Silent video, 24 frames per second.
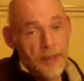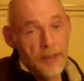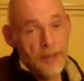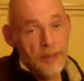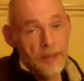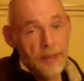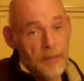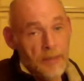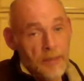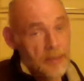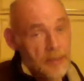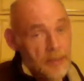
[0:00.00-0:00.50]

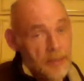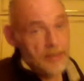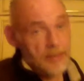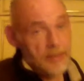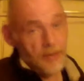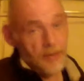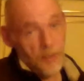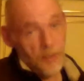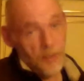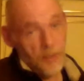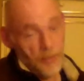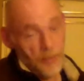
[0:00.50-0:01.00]
And maybe this is
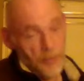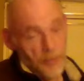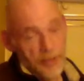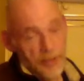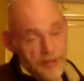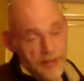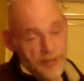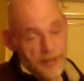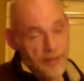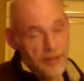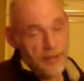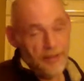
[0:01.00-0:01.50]
the whole point
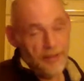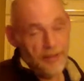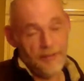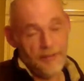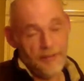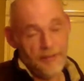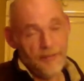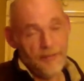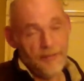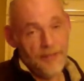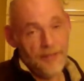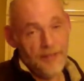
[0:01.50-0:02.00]

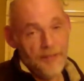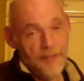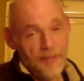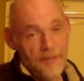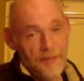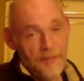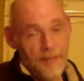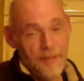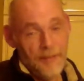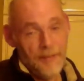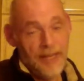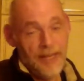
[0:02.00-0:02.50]
of
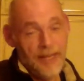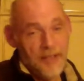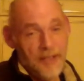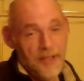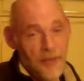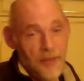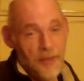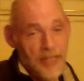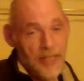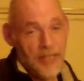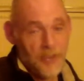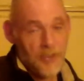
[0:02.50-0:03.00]
making our
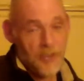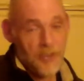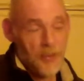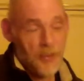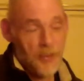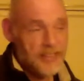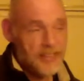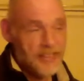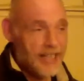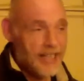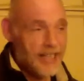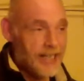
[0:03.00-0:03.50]
way
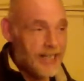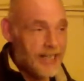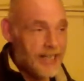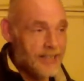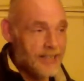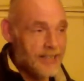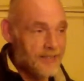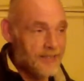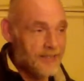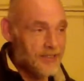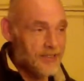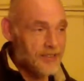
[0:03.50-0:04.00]
towards the end of
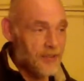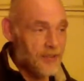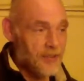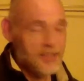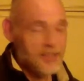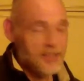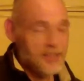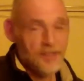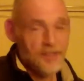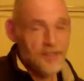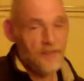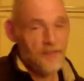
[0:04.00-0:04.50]
the story,
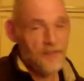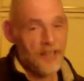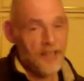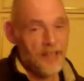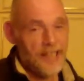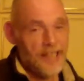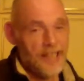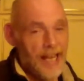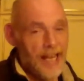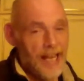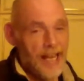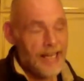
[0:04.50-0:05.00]
to the
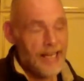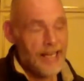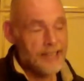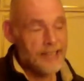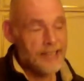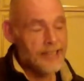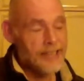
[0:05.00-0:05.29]
final act.